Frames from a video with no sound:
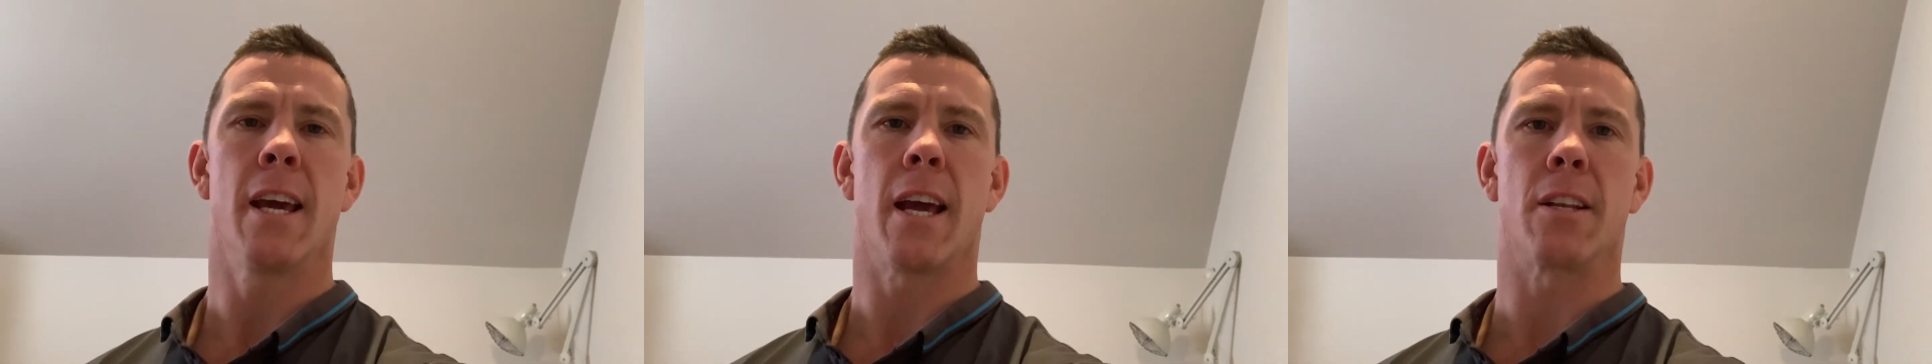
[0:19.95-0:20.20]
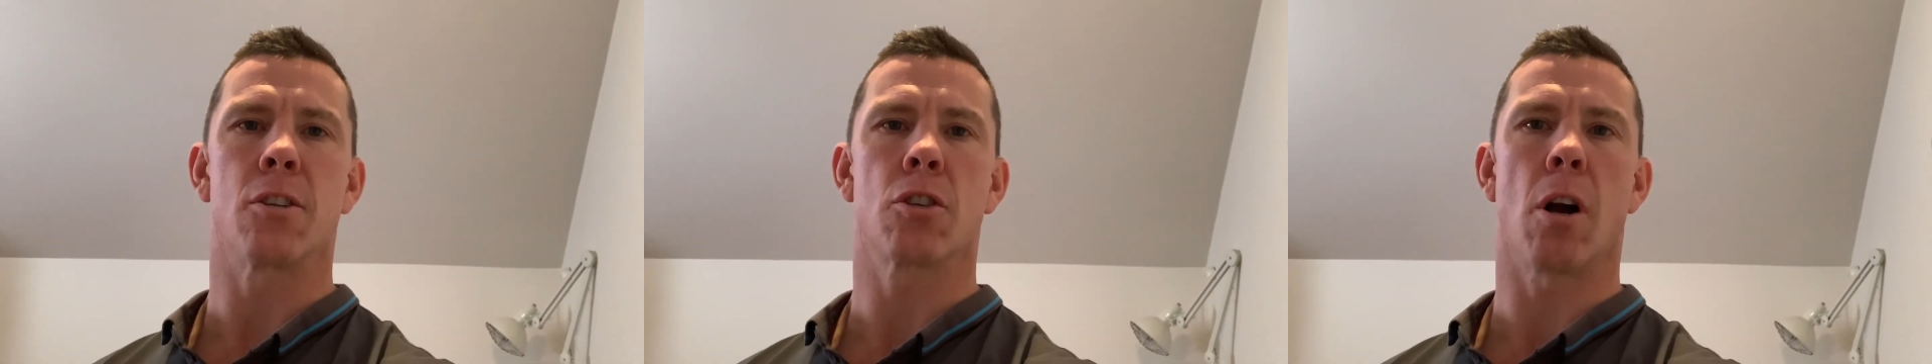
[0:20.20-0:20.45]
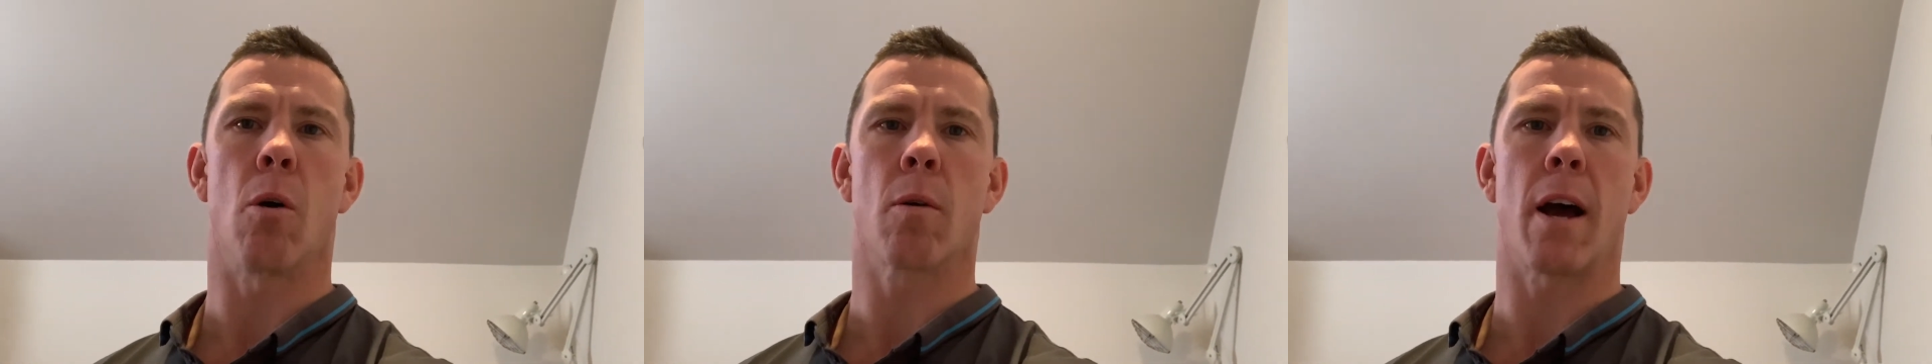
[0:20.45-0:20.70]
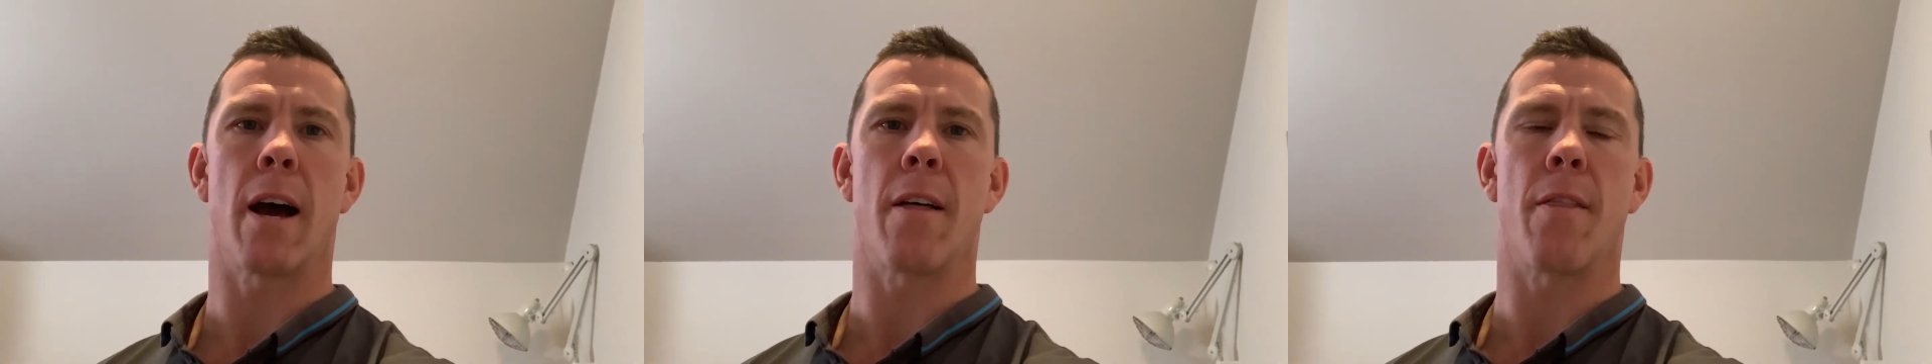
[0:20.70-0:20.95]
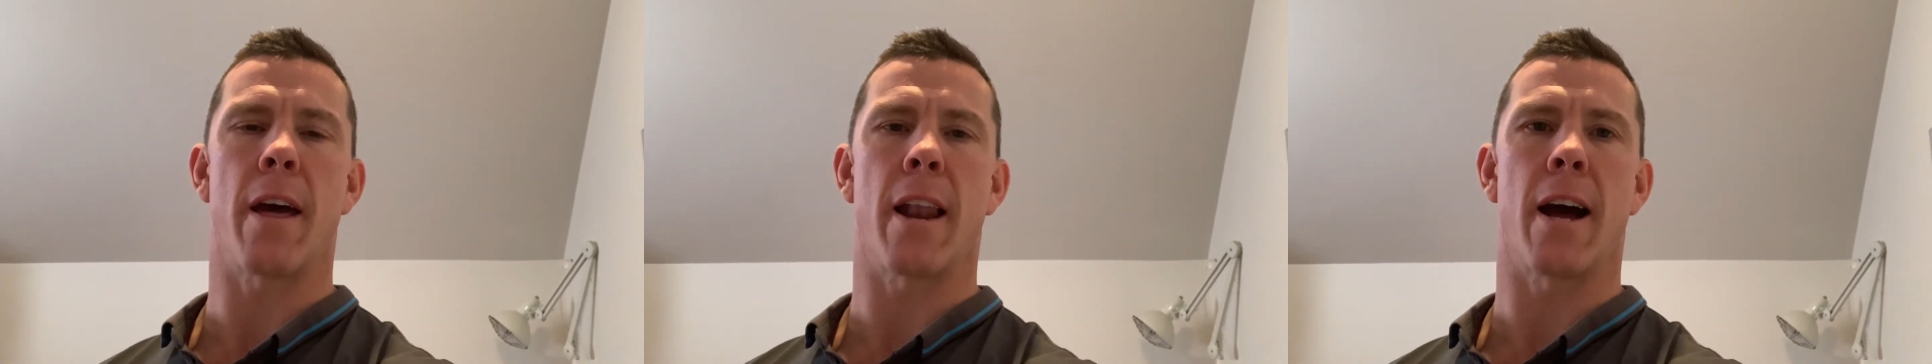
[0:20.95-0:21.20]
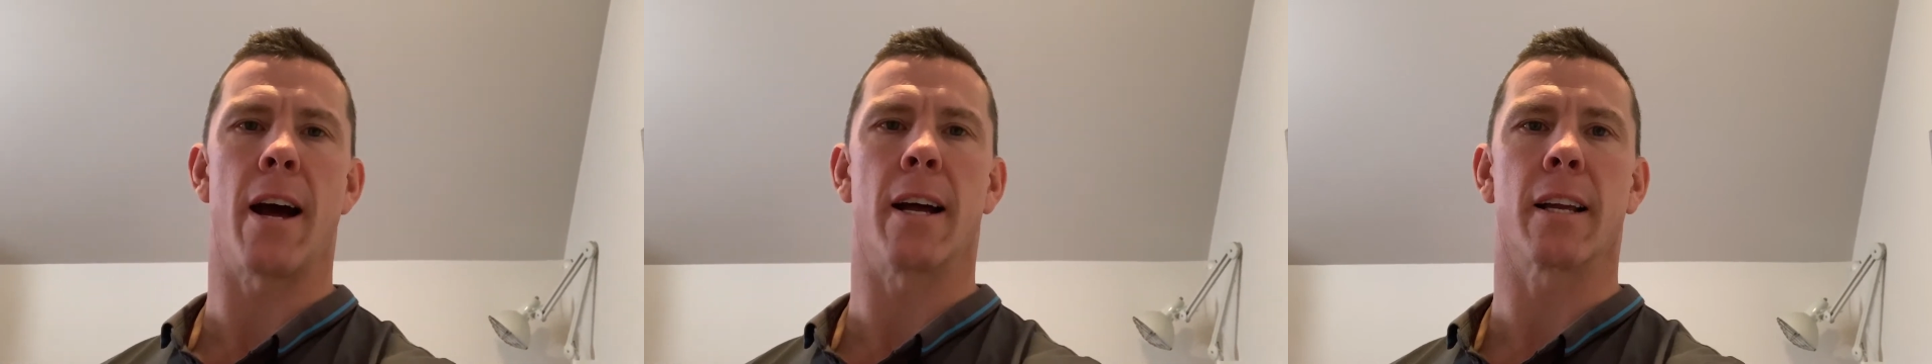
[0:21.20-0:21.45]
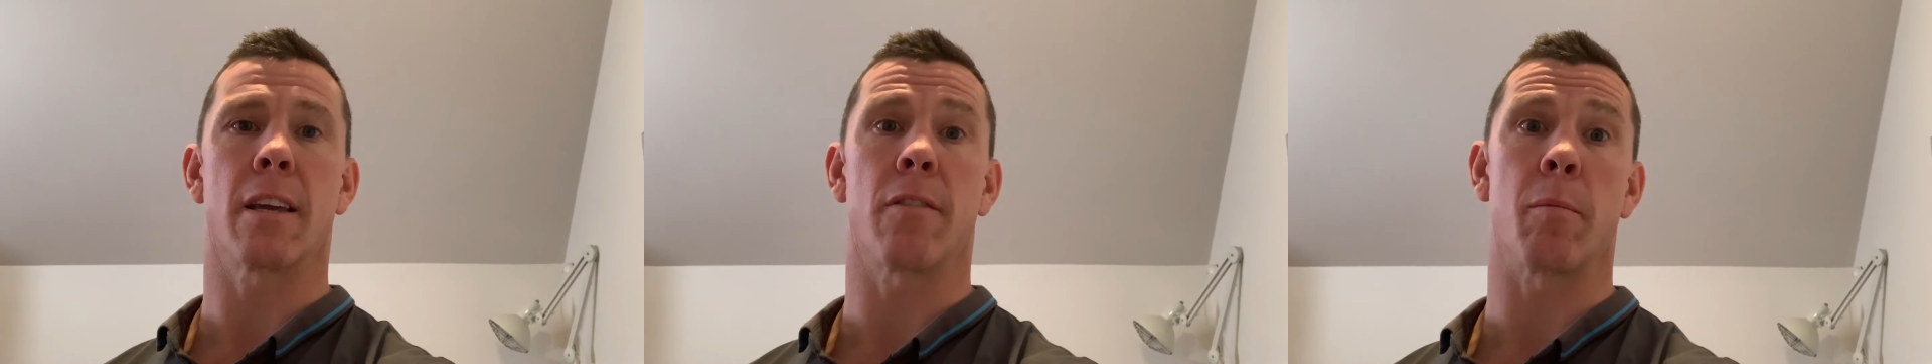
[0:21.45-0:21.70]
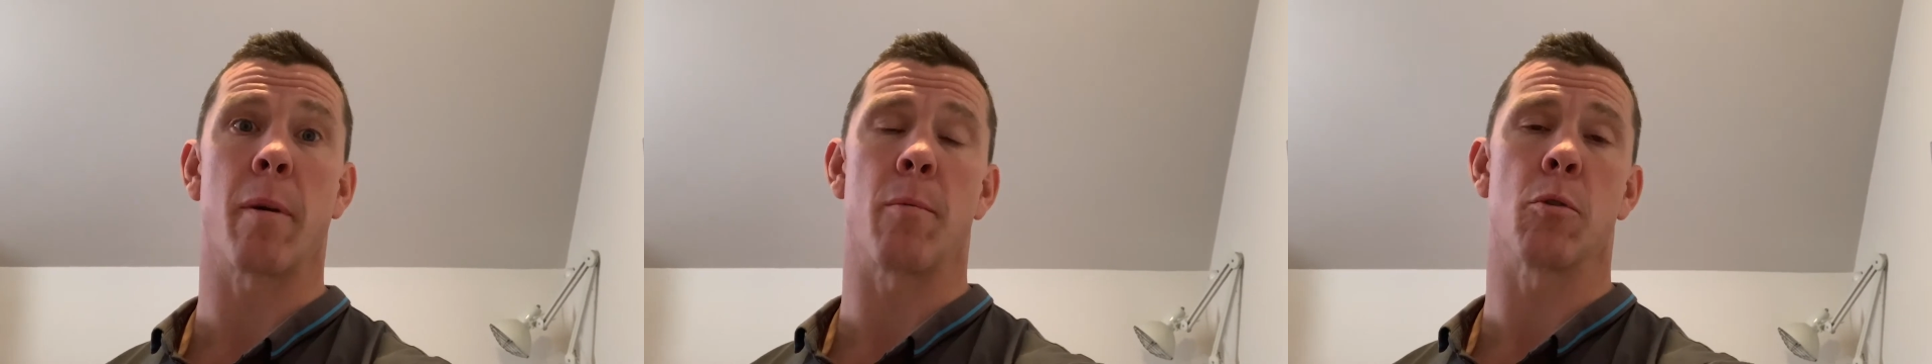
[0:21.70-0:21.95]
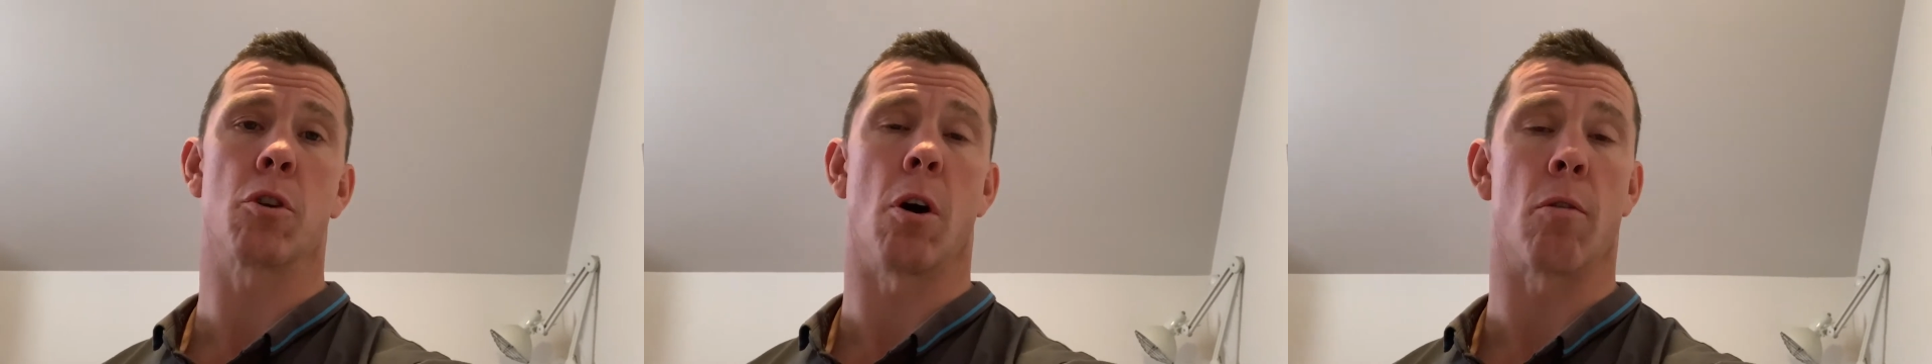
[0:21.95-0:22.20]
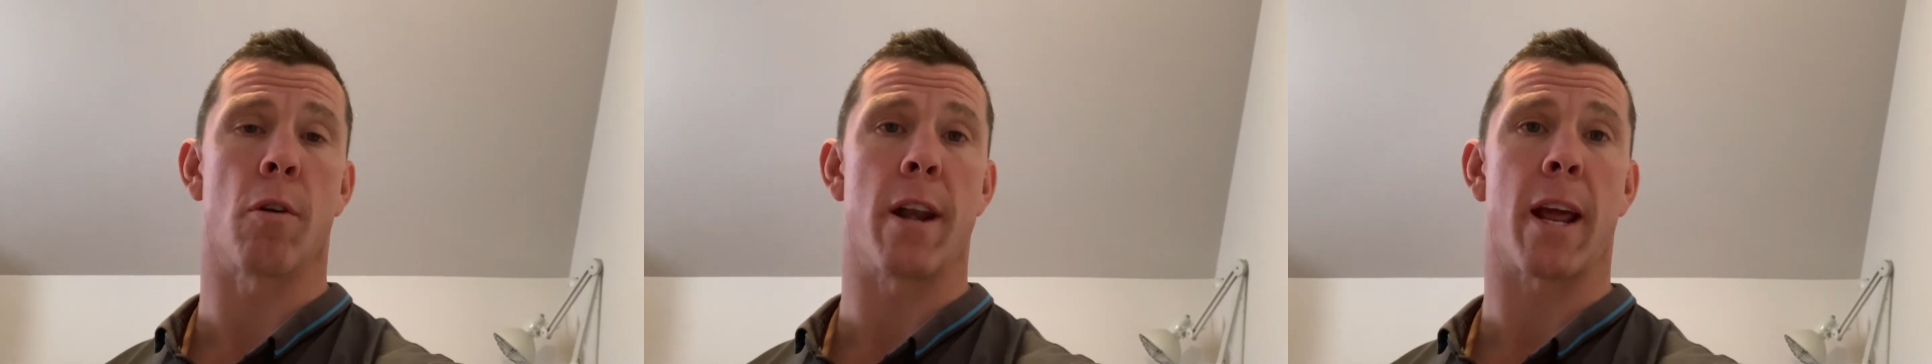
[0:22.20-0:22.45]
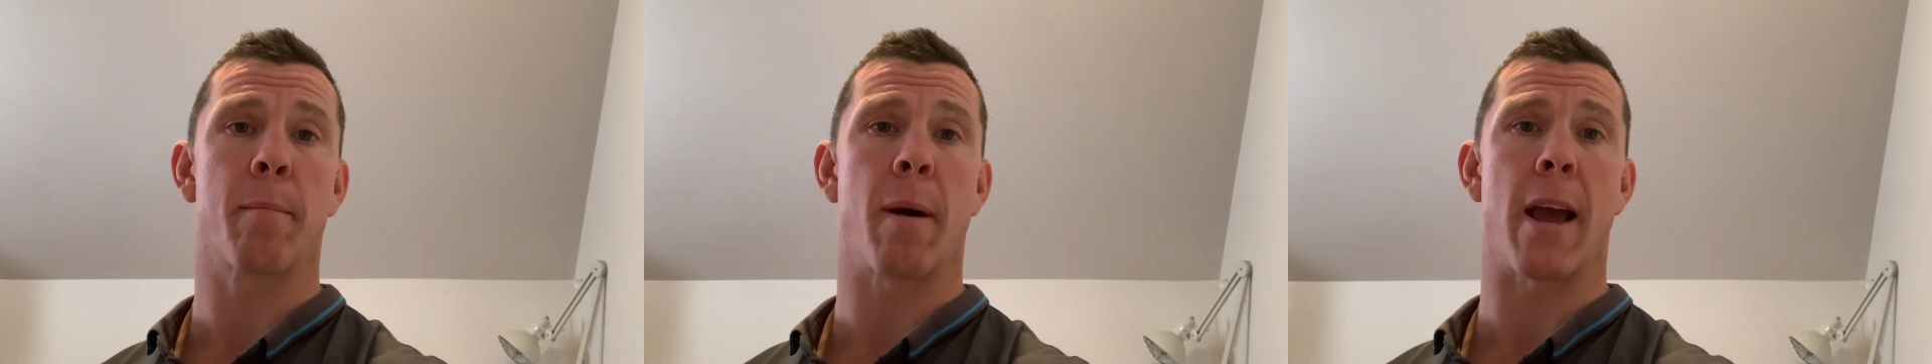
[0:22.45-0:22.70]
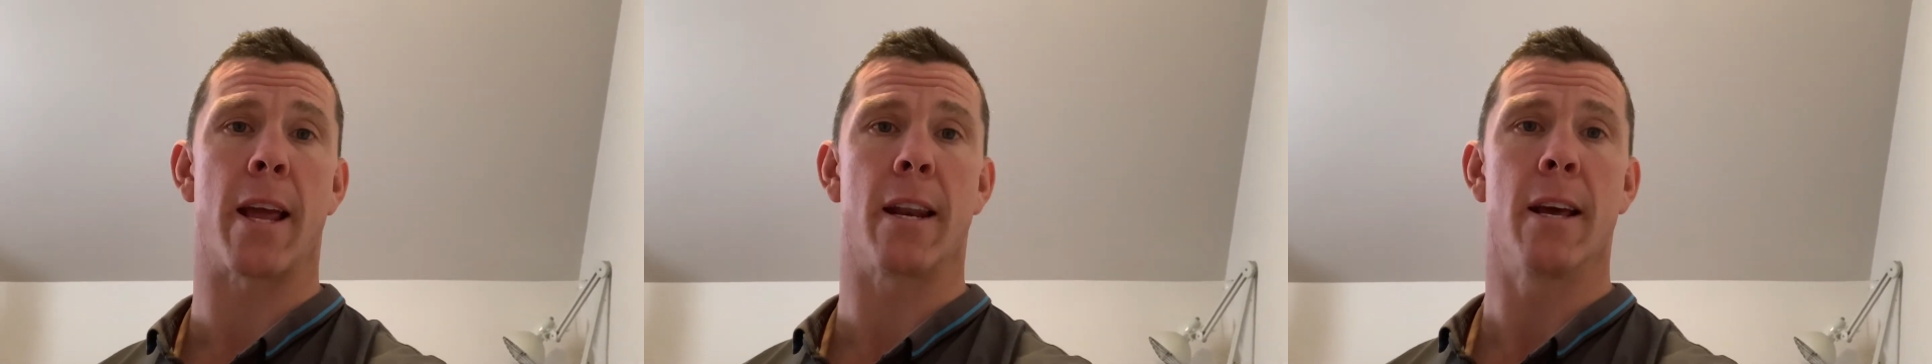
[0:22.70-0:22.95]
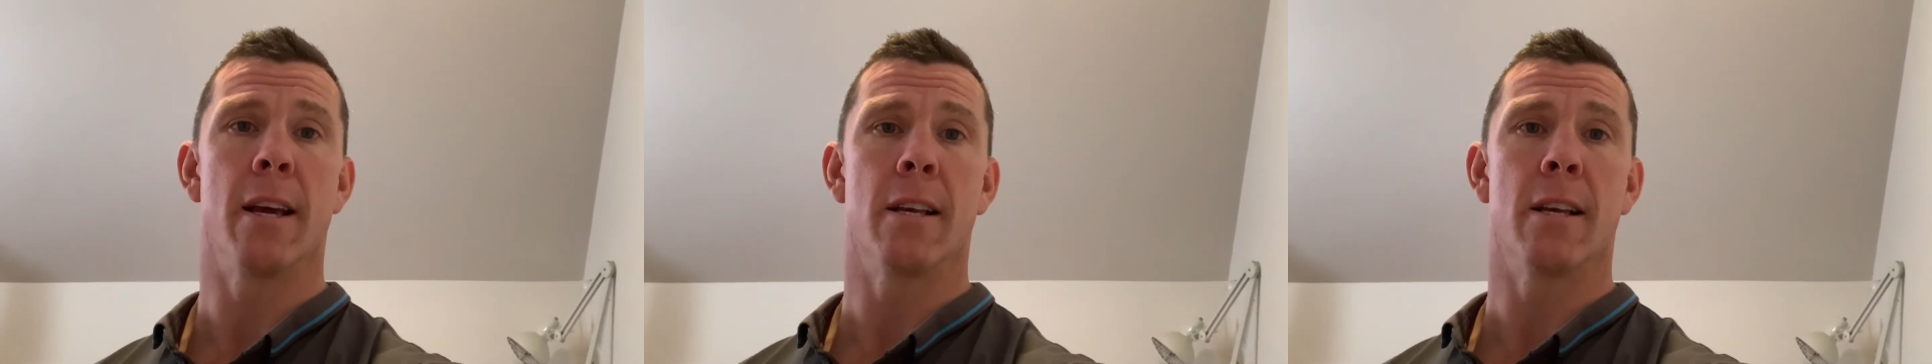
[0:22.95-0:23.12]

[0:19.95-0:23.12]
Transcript: and shoulder that are giving people shoulder and neck pain.